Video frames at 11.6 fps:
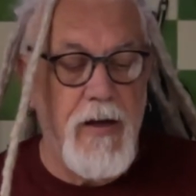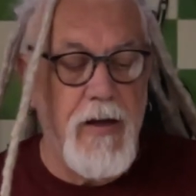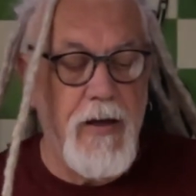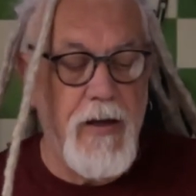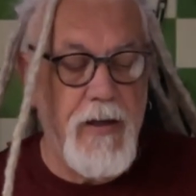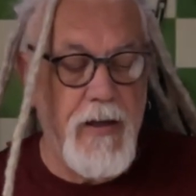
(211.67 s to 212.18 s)

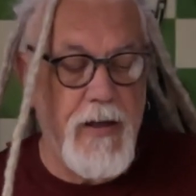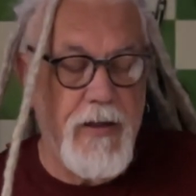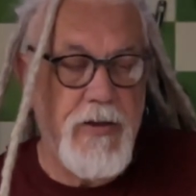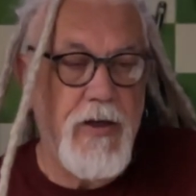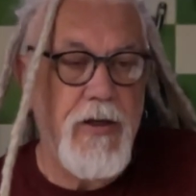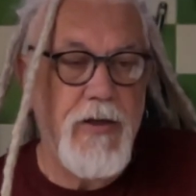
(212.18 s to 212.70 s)
and I
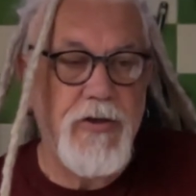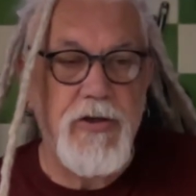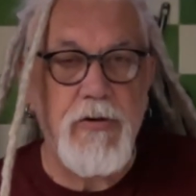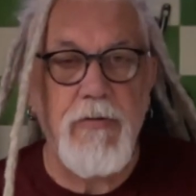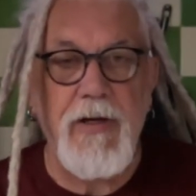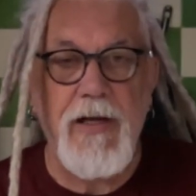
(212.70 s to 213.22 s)
turn the
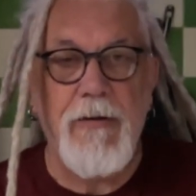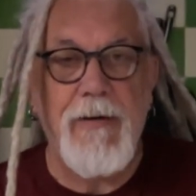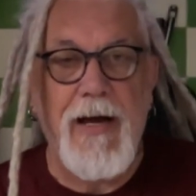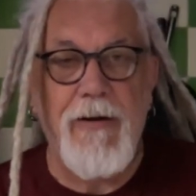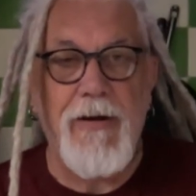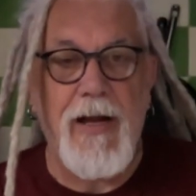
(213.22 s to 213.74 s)
screen
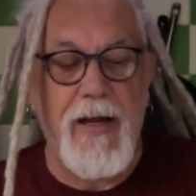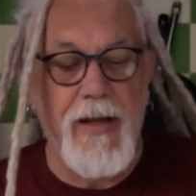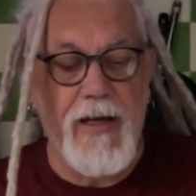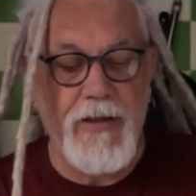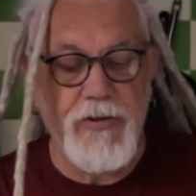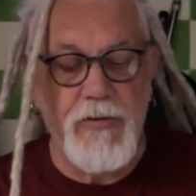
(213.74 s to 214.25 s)
around like
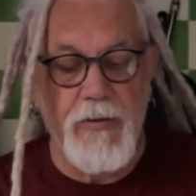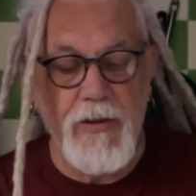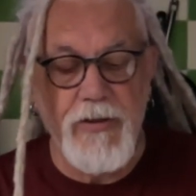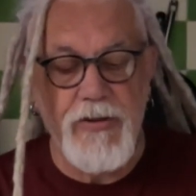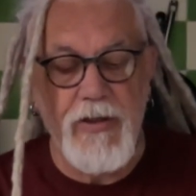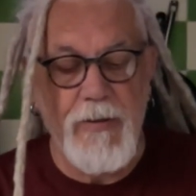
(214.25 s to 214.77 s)
that so I
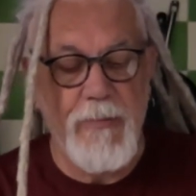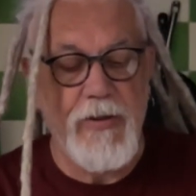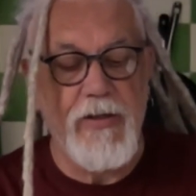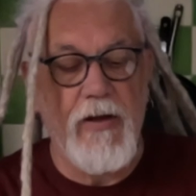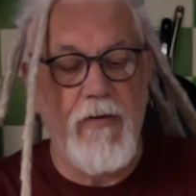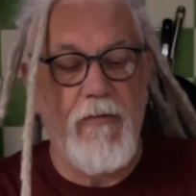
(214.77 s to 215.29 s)
can see
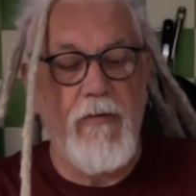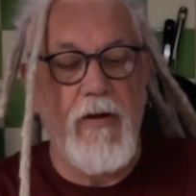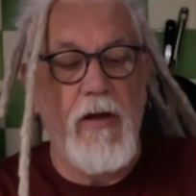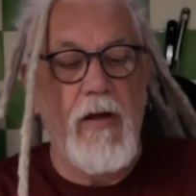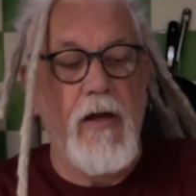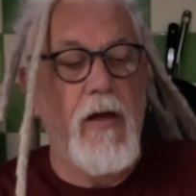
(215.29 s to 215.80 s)
myself
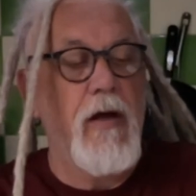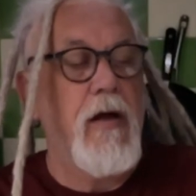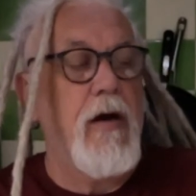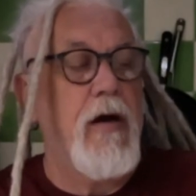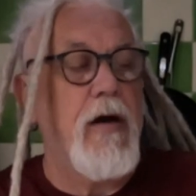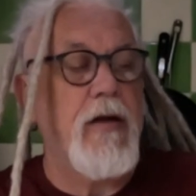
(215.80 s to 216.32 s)

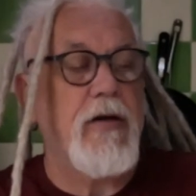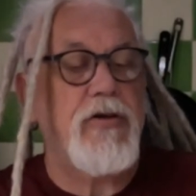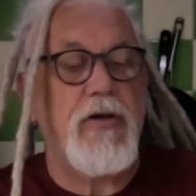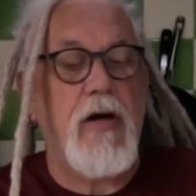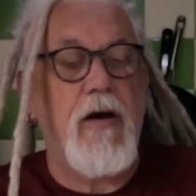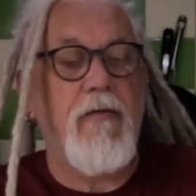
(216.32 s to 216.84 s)
and I
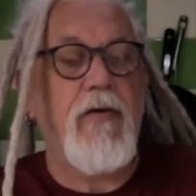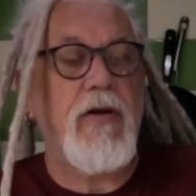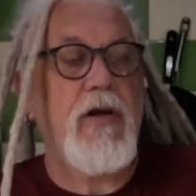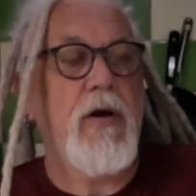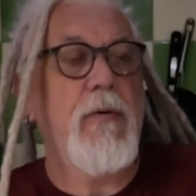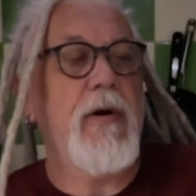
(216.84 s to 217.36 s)
start
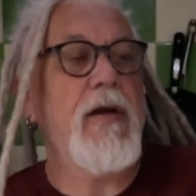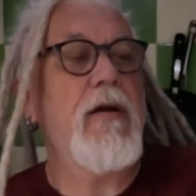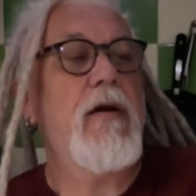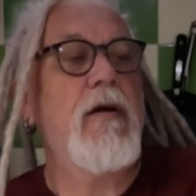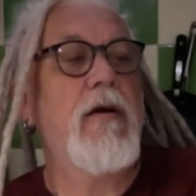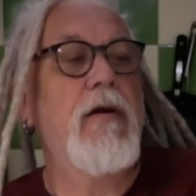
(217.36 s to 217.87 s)
videoing,
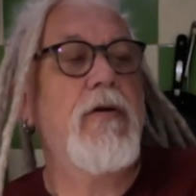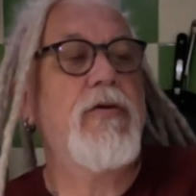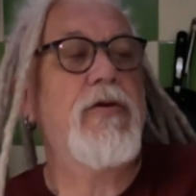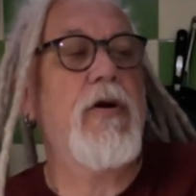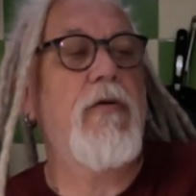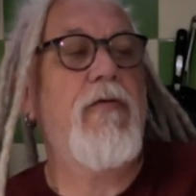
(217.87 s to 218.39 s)

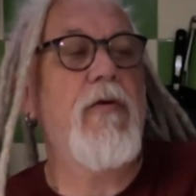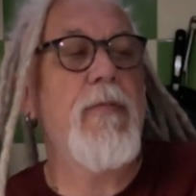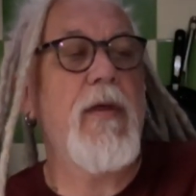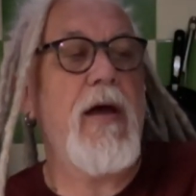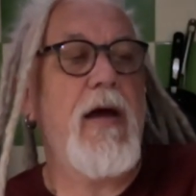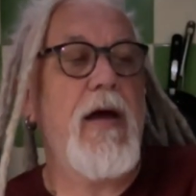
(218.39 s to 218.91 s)
so from
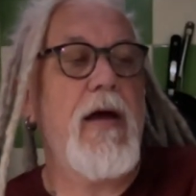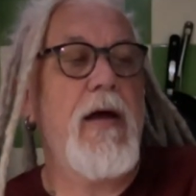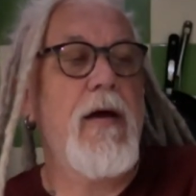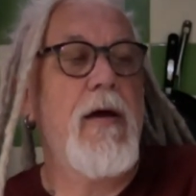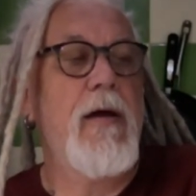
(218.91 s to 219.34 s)
there